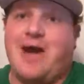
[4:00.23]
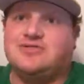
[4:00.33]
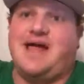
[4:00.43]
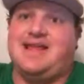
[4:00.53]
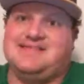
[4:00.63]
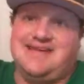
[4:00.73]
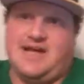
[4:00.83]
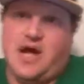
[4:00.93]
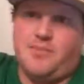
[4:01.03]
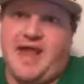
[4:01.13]
I was glad to see
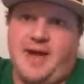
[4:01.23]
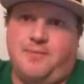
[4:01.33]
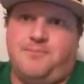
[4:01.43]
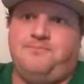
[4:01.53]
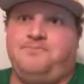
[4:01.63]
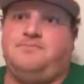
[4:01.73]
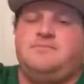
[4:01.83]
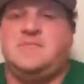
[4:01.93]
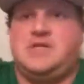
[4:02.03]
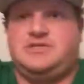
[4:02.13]
it come down.
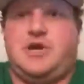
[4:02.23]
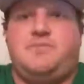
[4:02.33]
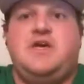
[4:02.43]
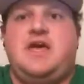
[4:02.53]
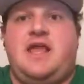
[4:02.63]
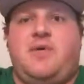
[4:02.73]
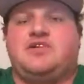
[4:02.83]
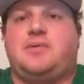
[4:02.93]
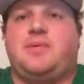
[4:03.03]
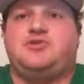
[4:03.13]
So
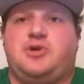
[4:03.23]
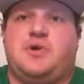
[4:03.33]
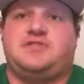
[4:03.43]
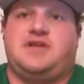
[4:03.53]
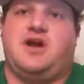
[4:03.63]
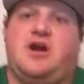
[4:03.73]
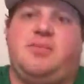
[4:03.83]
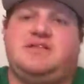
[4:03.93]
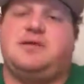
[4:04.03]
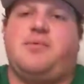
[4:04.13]
anyways, hope everyone's doing well. Take care. God
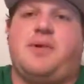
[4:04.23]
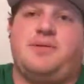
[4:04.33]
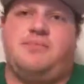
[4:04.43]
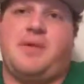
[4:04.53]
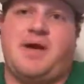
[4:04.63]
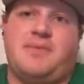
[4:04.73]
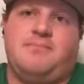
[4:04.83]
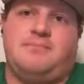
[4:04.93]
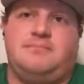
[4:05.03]
bless them. Bye-bye. Bye-bye.